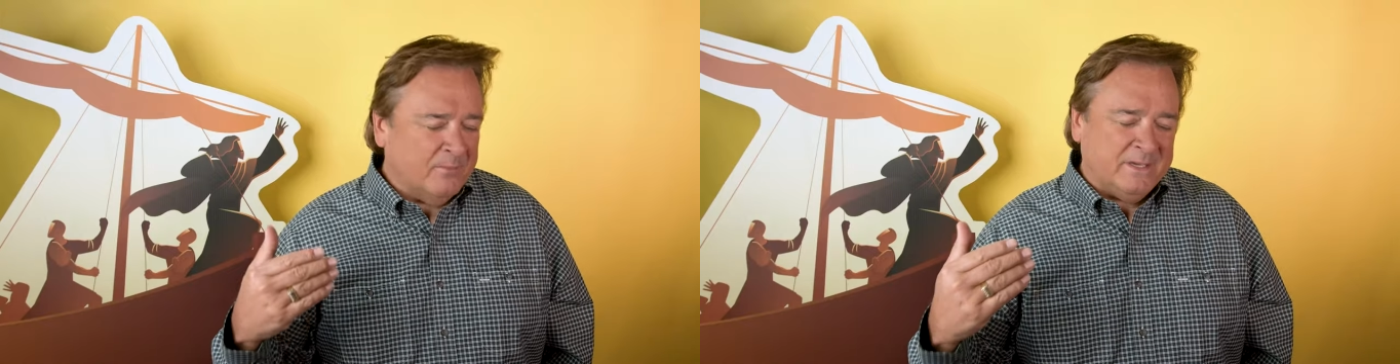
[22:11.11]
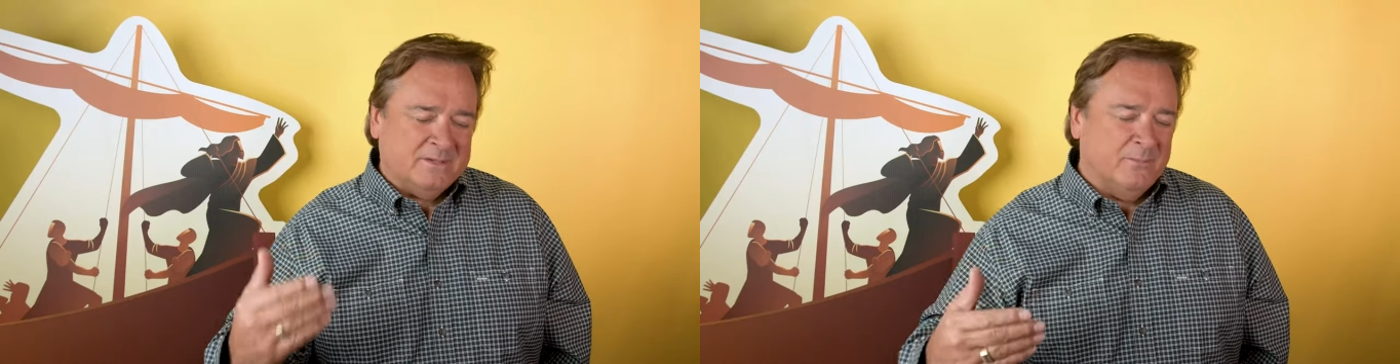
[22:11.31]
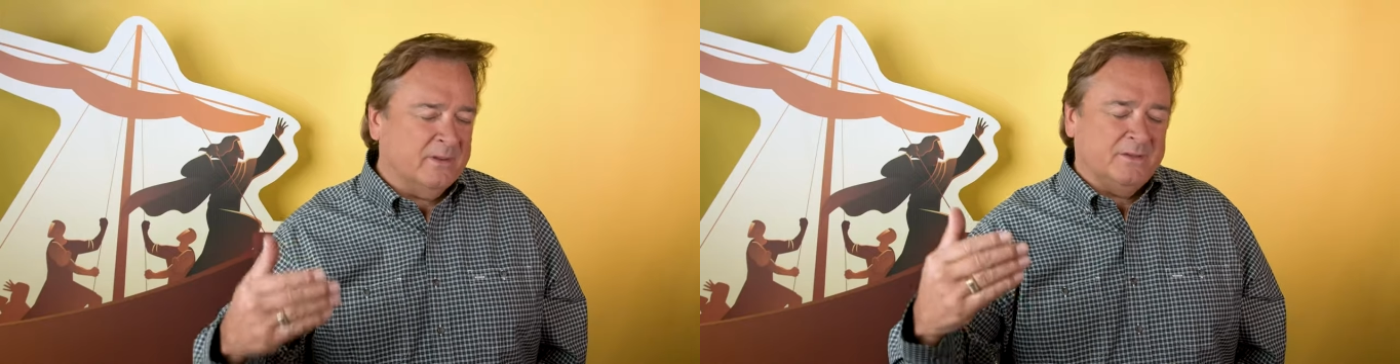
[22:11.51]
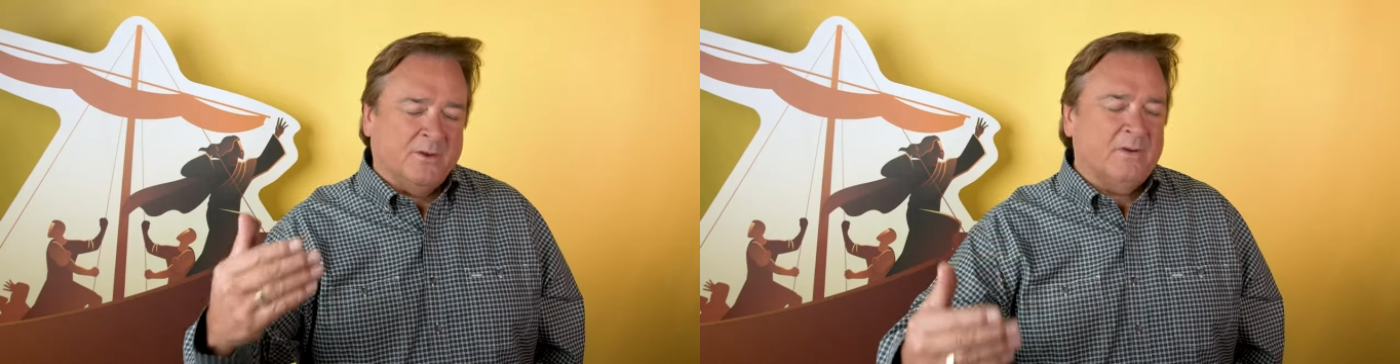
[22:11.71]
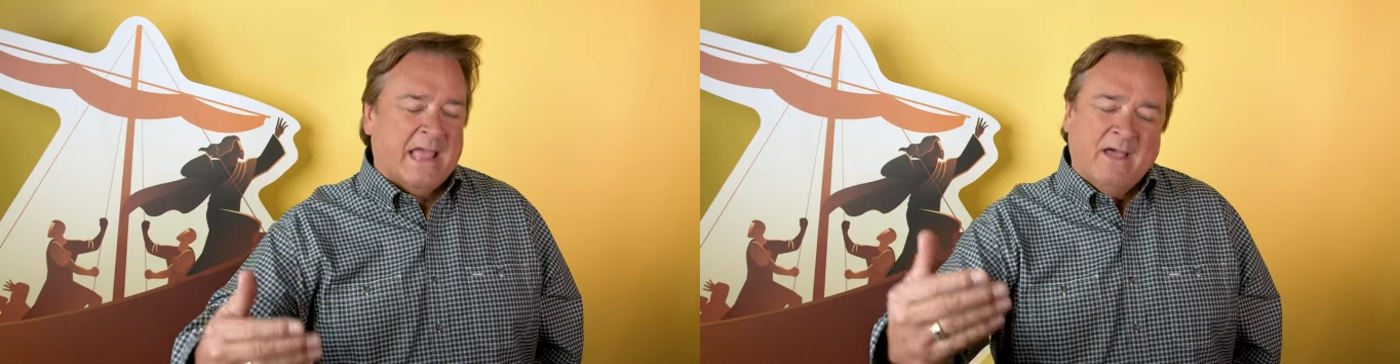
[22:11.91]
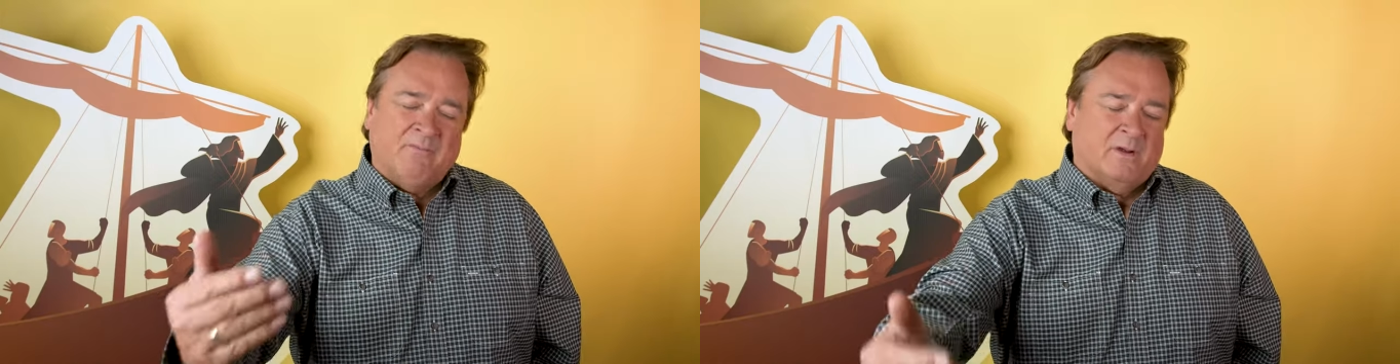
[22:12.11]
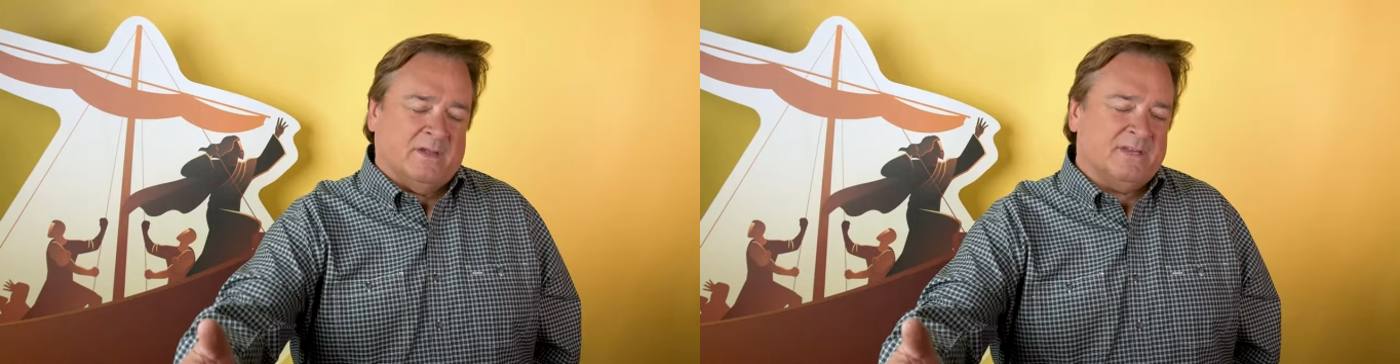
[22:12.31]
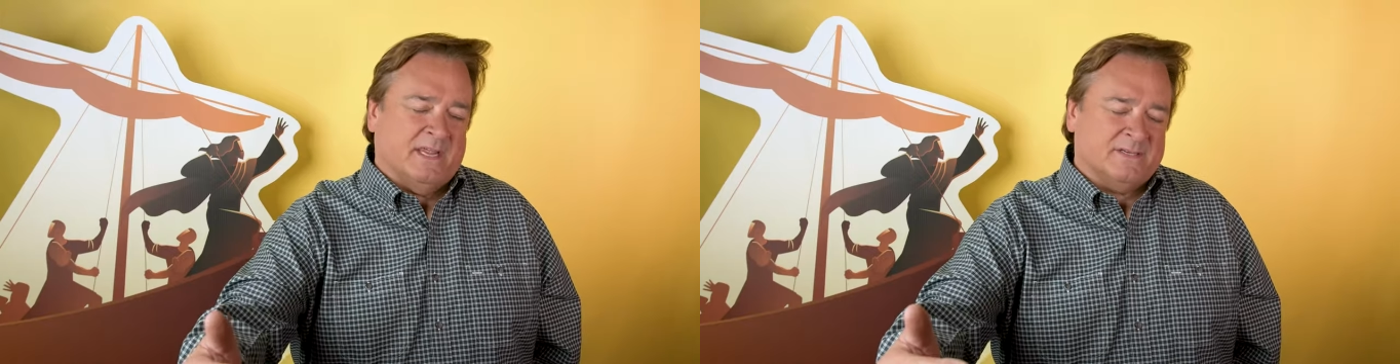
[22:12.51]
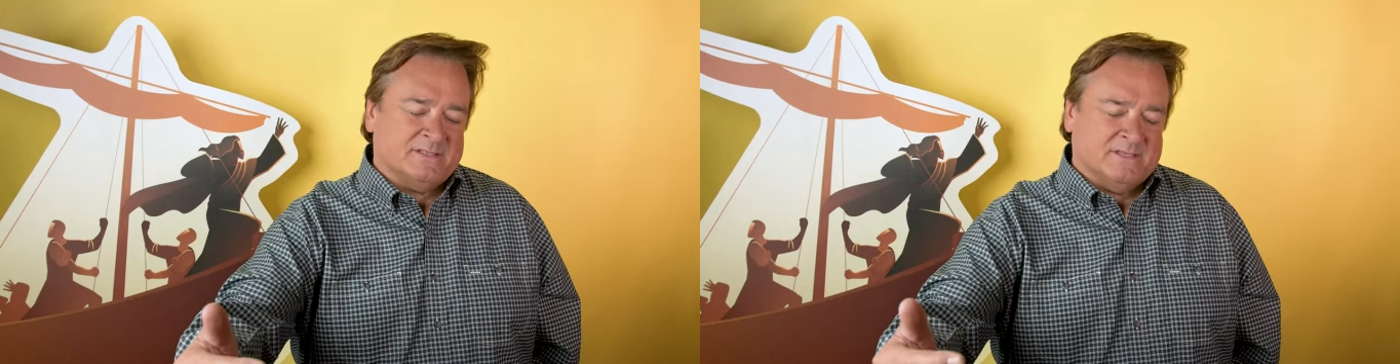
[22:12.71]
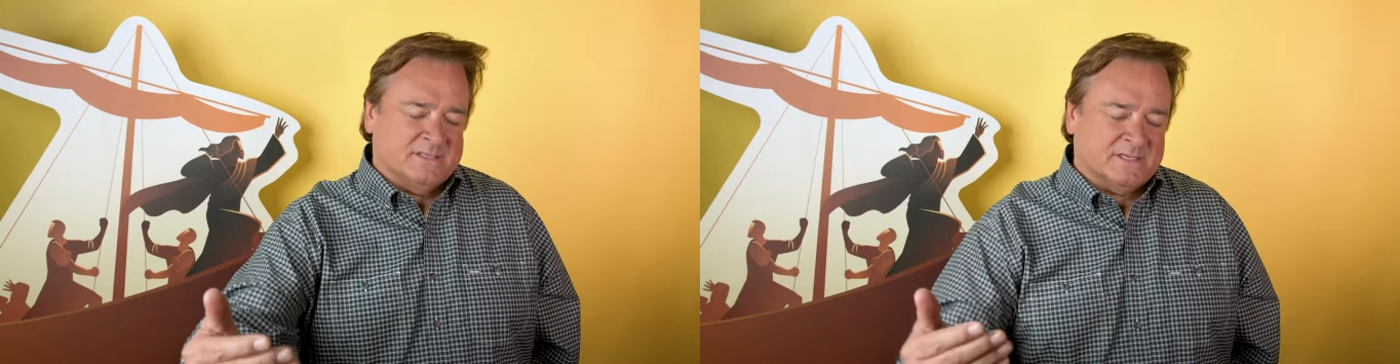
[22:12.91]
we really don't have what it
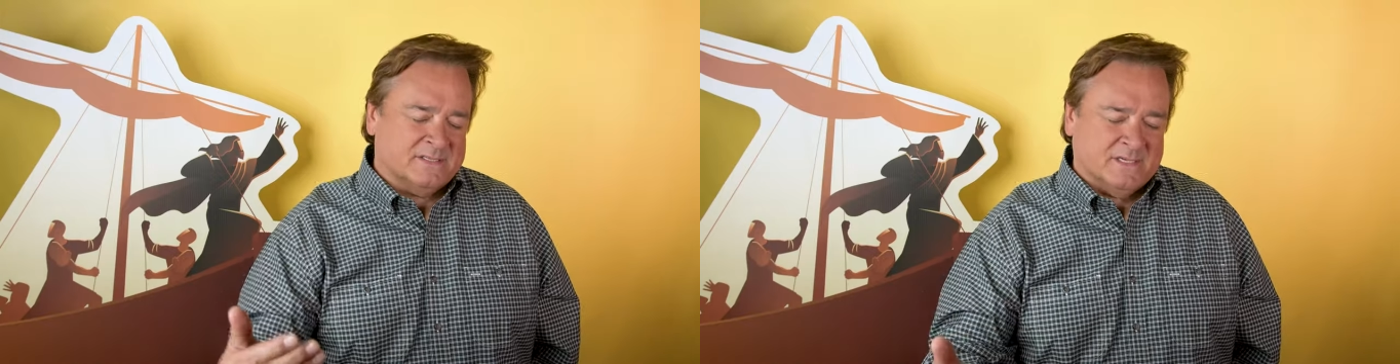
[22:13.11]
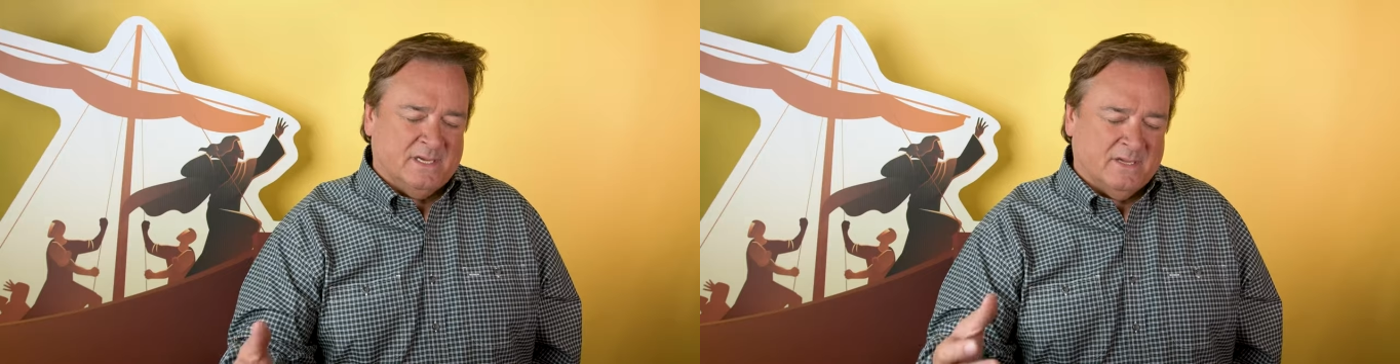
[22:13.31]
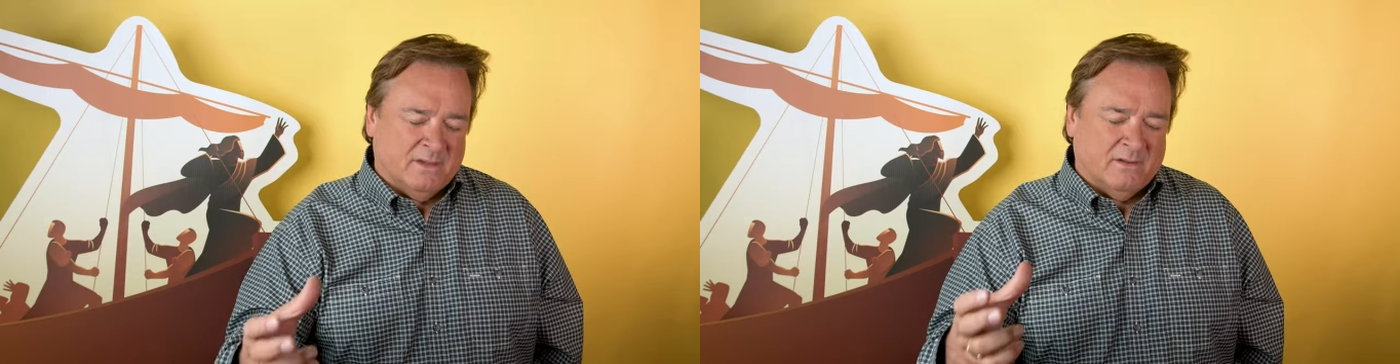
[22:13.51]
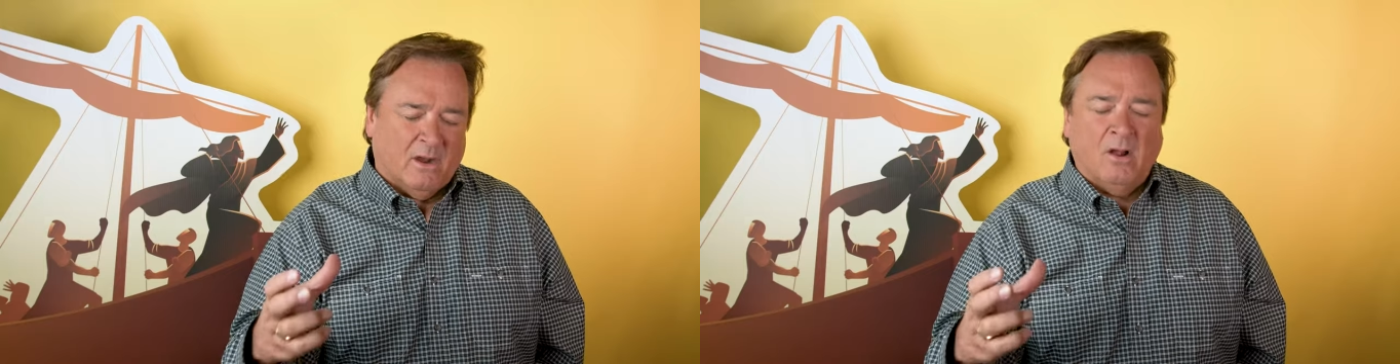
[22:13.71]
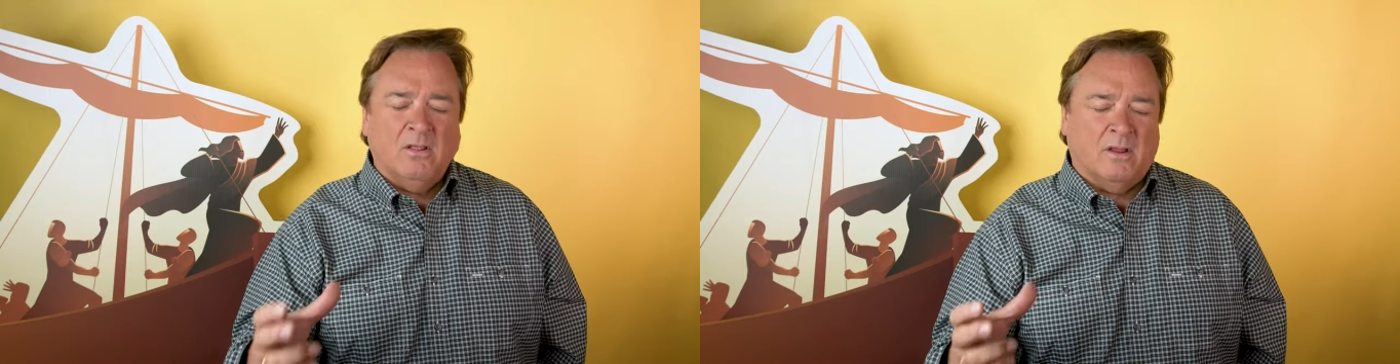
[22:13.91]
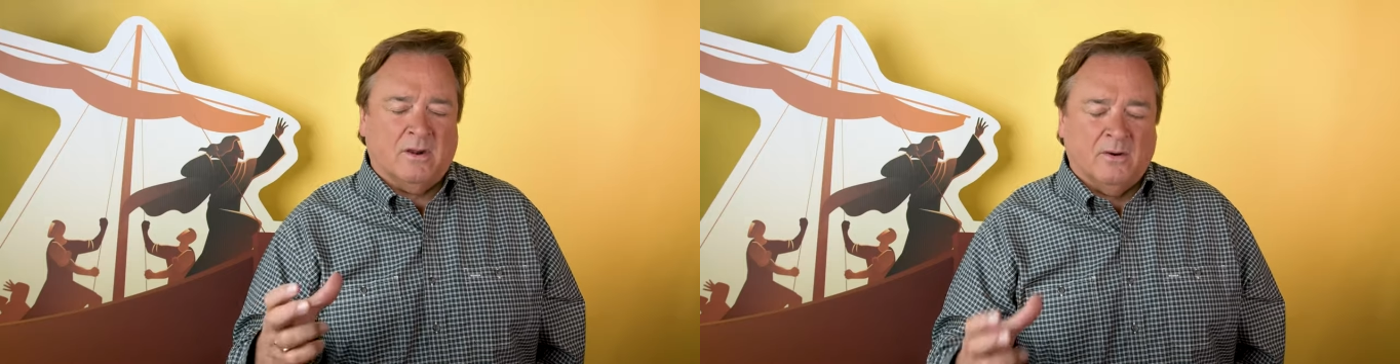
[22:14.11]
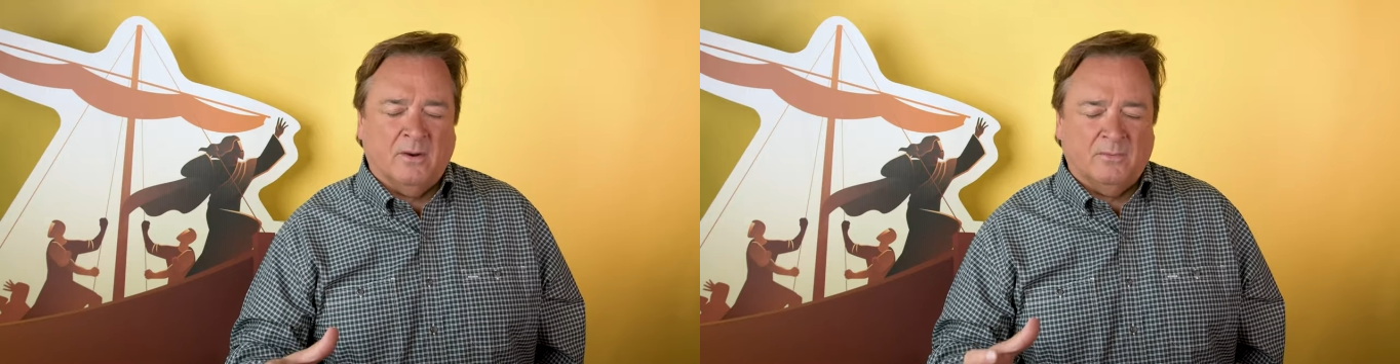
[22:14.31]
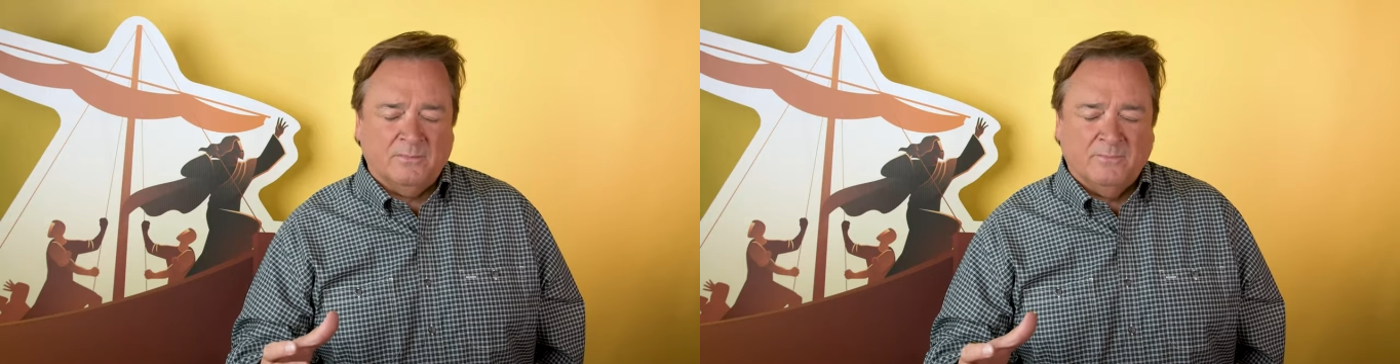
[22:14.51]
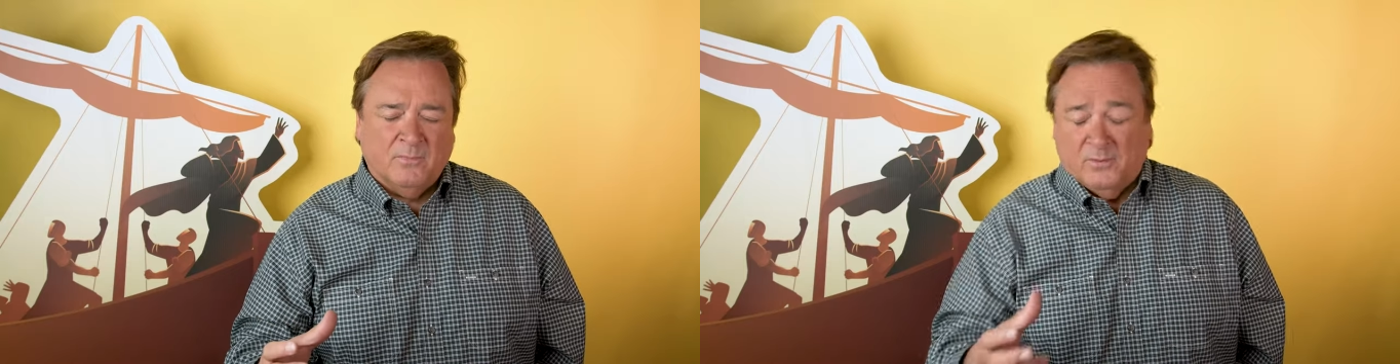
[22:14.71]
takes to succeed all on our own.